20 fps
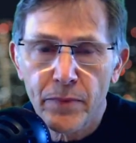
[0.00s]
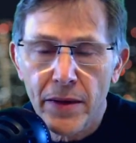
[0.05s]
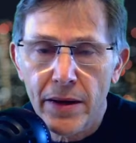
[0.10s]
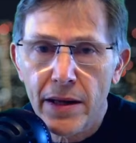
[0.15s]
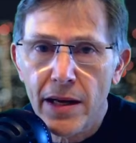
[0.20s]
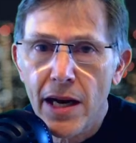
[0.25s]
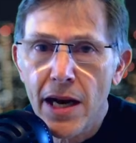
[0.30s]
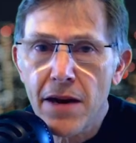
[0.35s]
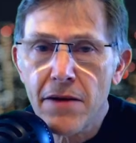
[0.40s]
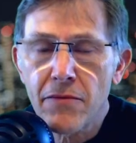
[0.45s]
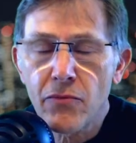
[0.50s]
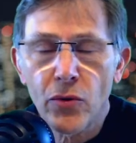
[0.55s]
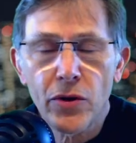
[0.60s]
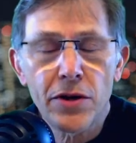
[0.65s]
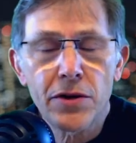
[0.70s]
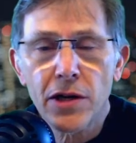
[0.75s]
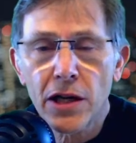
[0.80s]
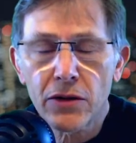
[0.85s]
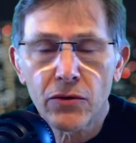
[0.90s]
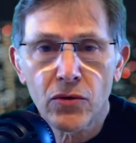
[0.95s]
When you
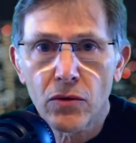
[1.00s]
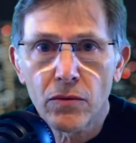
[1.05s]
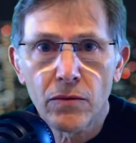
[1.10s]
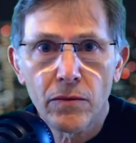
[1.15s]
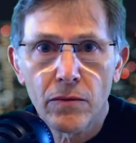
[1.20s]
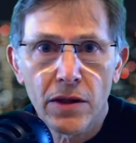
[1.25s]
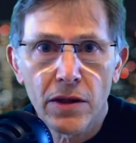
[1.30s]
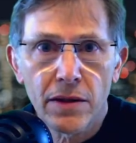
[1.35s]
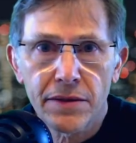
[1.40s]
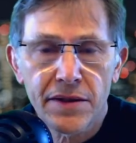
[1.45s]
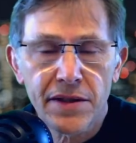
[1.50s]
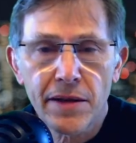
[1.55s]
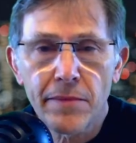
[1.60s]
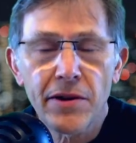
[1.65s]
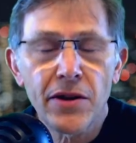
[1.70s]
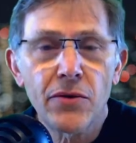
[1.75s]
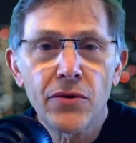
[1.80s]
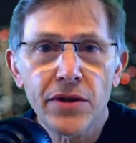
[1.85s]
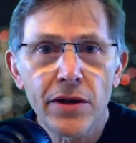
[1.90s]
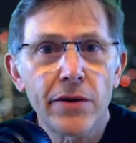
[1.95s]
talk to
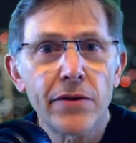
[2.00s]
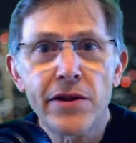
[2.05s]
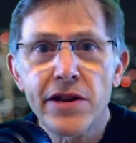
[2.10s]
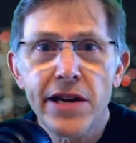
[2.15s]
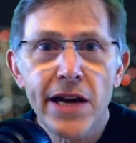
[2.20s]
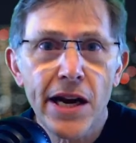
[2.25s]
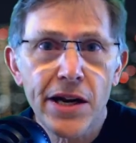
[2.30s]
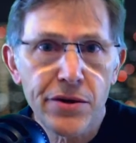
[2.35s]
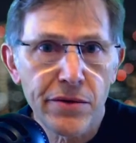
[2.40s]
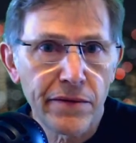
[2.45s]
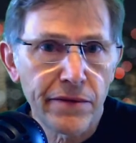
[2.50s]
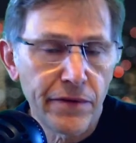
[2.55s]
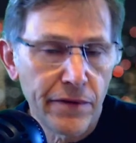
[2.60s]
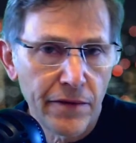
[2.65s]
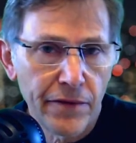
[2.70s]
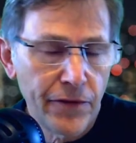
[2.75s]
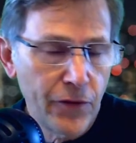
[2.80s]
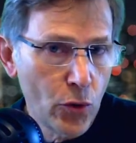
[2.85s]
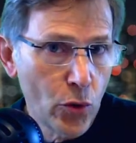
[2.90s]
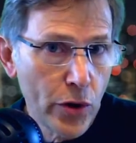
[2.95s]
somebody who's under the age of
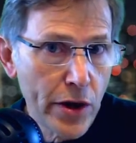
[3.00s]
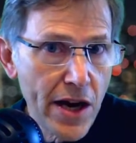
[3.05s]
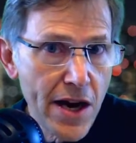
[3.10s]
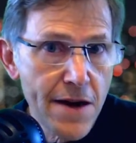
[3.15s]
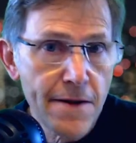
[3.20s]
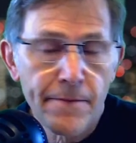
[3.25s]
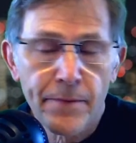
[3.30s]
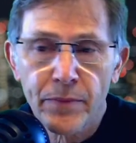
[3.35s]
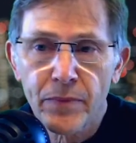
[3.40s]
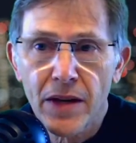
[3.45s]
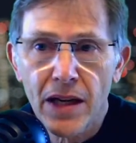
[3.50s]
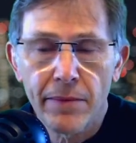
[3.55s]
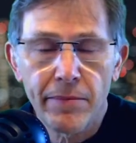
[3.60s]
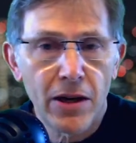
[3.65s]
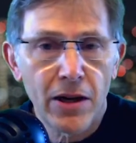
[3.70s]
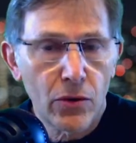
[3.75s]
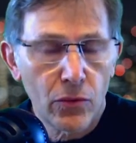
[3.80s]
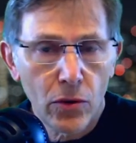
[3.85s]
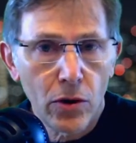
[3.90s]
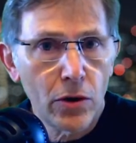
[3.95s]
40
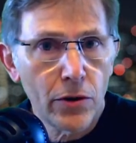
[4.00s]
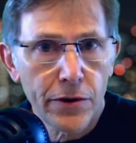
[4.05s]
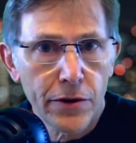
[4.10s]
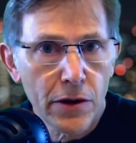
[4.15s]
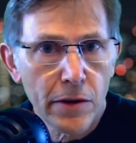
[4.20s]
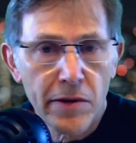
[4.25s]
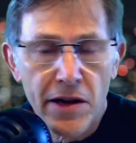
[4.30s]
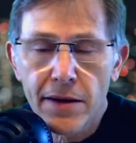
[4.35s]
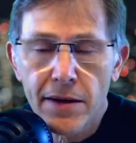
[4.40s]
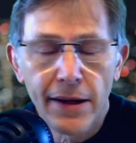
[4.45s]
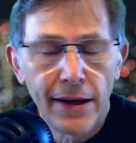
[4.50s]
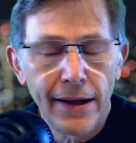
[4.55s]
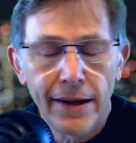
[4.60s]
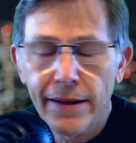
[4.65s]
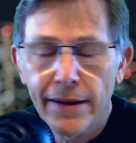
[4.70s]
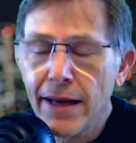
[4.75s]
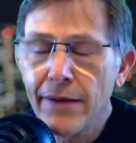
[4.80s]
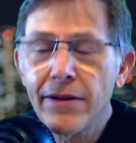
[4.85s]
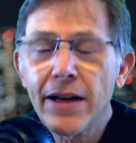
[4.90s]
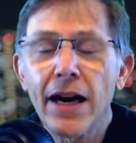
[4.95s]
about roller derby,
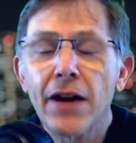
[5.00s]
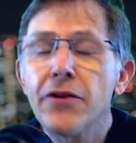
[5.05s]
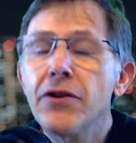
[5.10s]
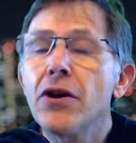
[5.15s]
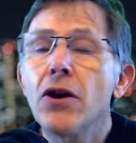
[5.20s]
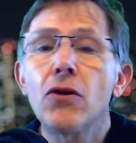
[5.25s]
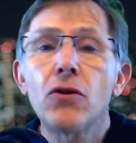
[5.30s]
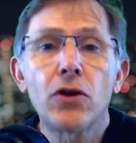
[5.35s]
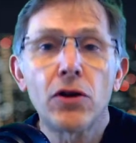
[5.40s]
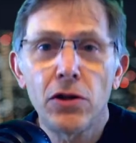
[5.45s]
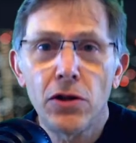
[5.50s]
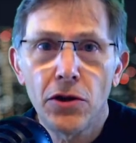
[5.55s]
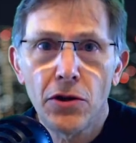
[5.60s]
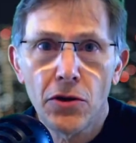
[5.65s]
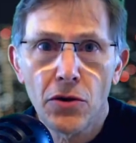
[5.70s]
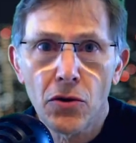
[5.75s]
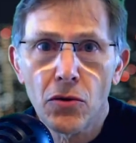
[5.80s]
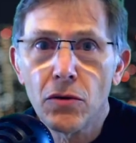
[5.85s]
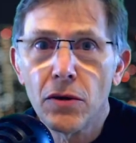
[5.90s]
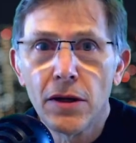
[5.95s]
they've got no
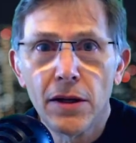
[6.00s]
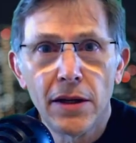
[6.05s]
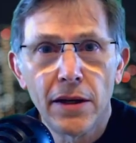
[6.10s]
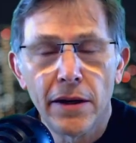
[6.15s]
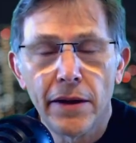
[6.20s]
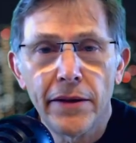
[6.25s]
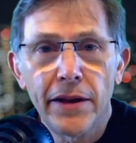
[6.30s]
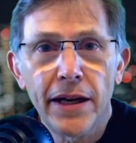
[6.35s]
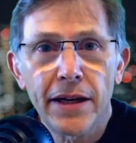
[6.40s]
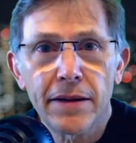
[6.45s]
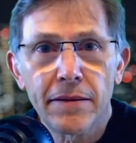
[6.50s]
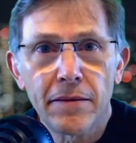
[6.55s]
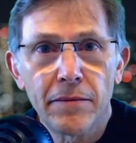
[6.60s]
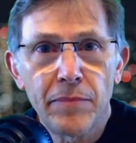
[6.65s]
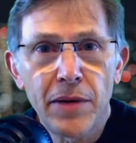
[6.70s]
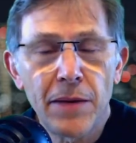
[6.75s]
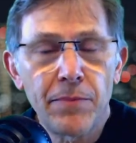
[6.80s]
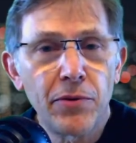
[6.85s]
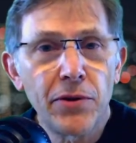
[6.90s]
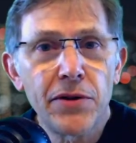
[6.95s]
clue that
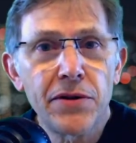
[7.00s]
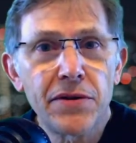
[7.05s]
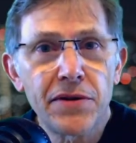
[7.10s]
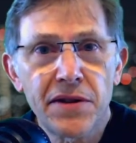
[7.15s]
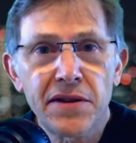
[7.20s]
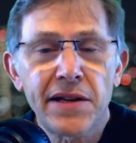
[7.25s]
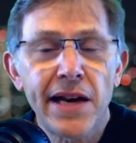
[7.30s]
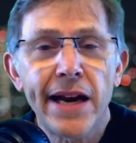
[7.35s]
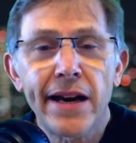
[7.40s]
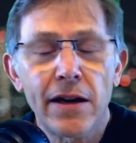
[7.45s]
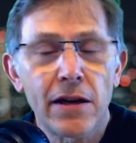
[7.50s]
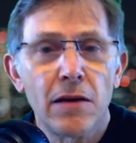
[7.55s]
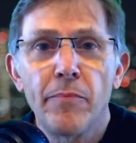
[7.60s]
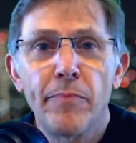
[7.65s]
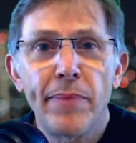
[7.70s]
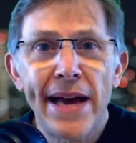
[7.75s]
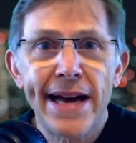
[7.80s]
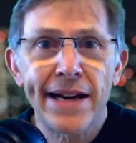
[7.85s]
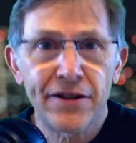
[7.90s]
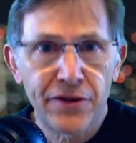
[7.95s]
people used to skate on a
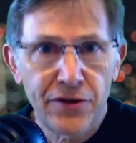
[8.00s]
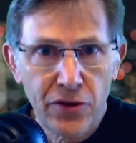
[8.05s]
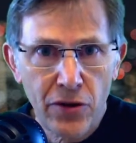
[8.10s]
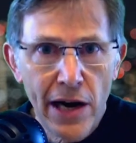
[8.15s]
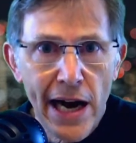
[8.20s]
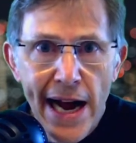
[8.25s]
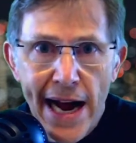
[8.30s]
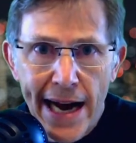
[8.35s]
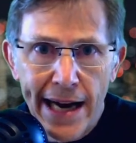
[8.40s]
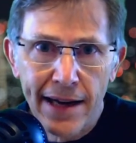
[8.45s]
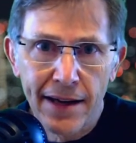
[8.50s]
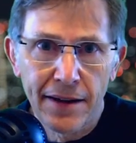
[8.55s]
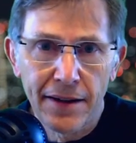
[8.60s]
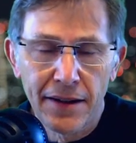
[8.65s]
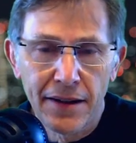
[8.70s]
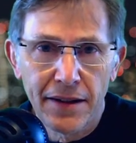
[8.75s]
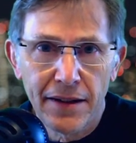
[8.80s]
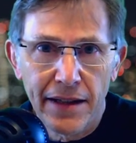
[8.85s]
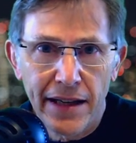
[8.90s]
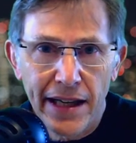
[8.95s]
banked track
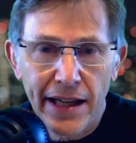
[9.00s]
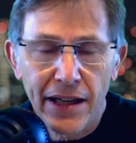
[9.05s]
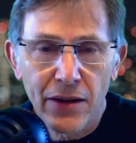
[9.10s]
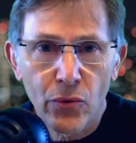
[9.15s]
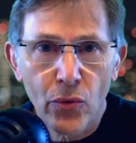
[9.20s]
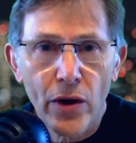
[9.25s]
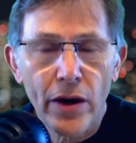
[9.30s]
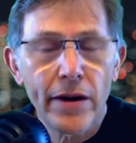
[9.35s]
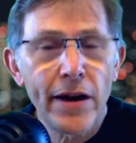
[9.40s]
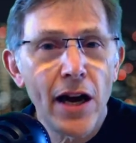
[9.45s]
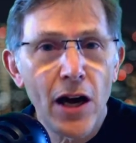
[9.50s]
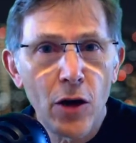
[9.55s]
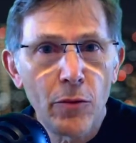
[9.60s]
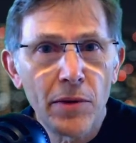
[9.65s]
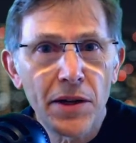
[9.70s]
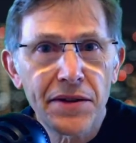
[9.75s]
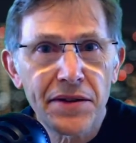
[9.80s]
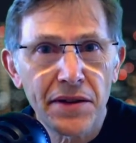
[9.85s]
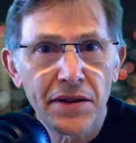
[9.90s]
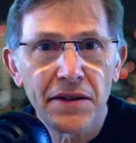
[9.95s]
and wear
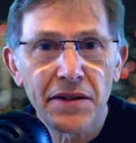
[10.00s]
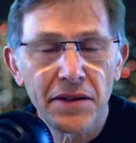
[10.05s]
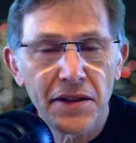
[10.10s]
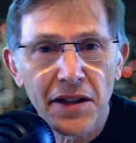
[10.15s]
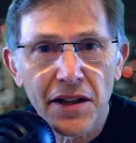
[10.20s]
helmets and